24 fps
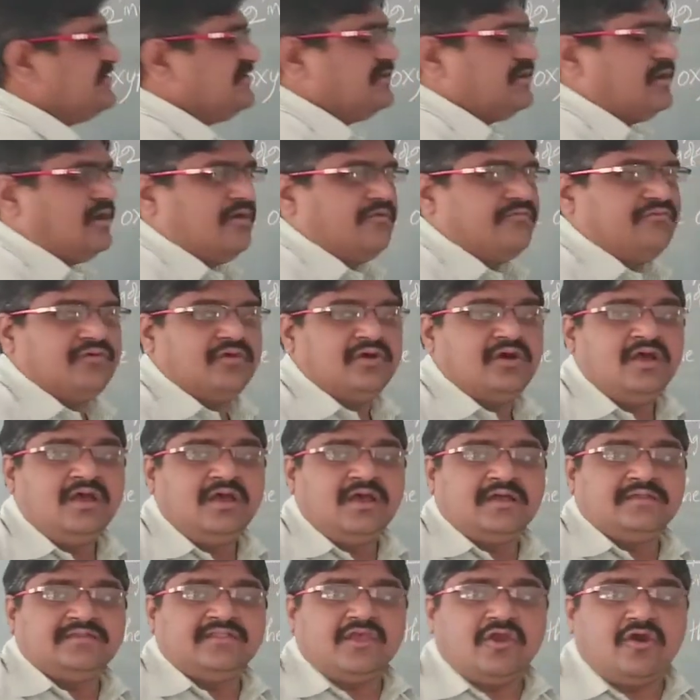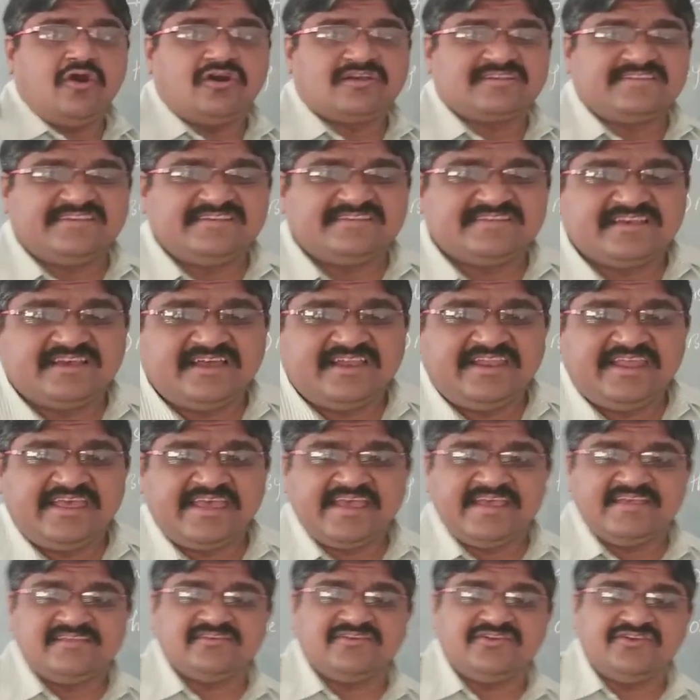of the oxygen
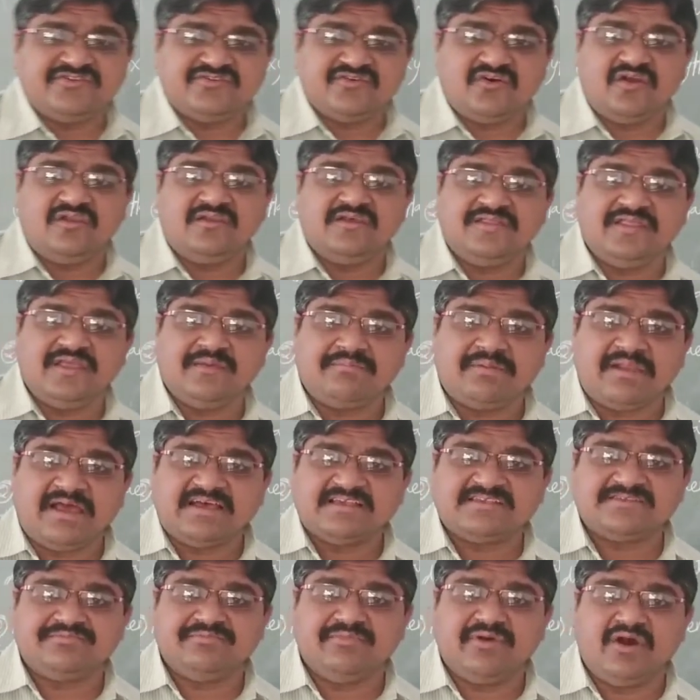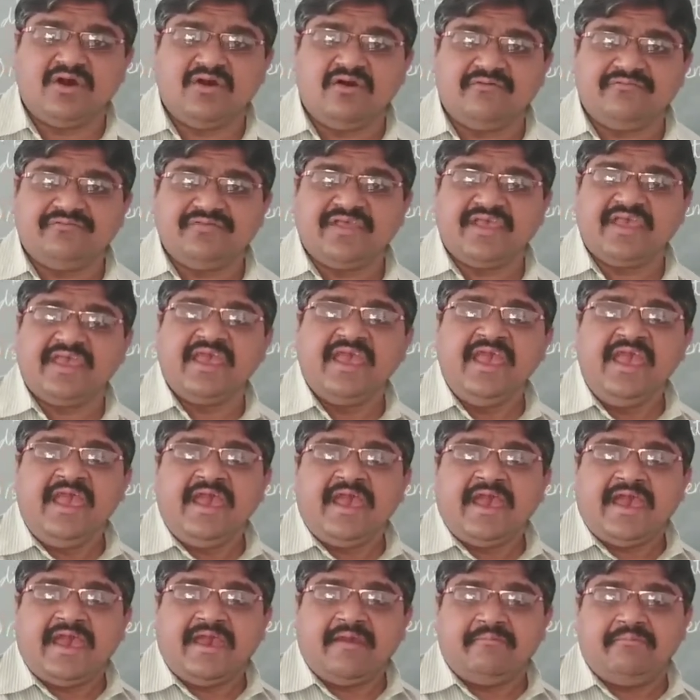is dissolved in the plasma of the
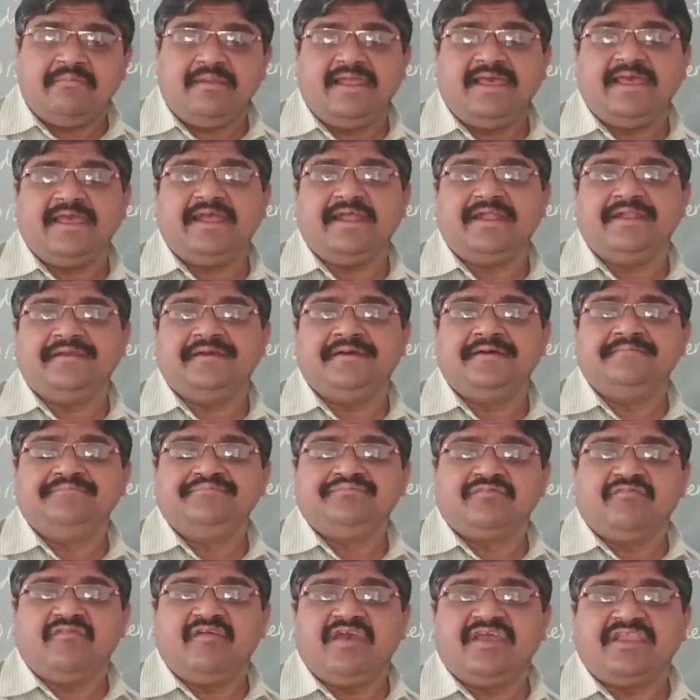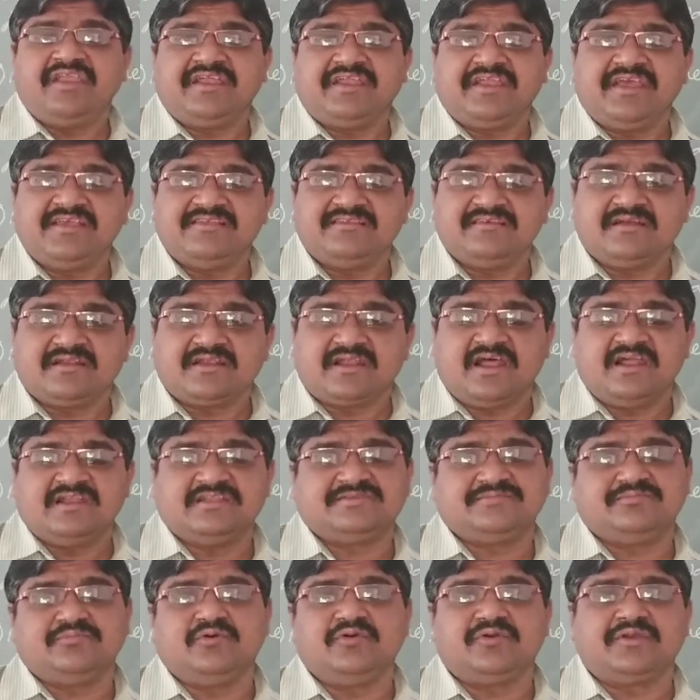blood where it is
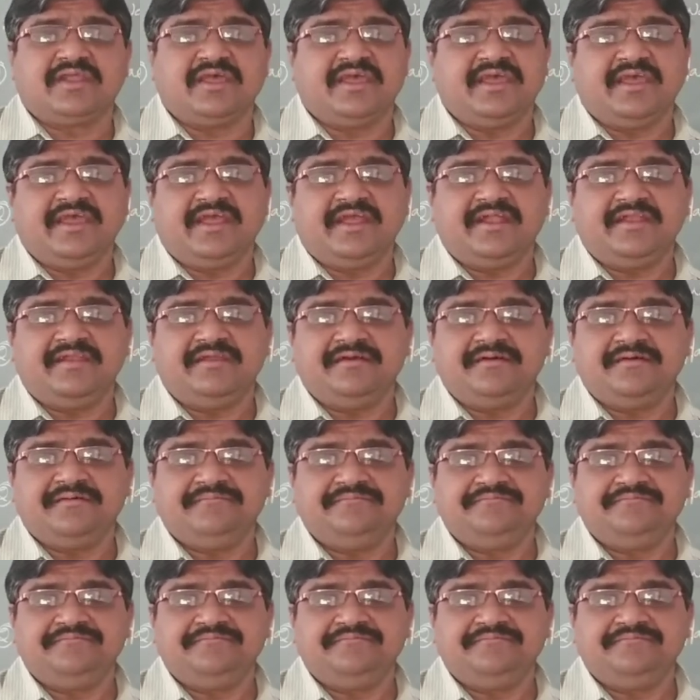transported,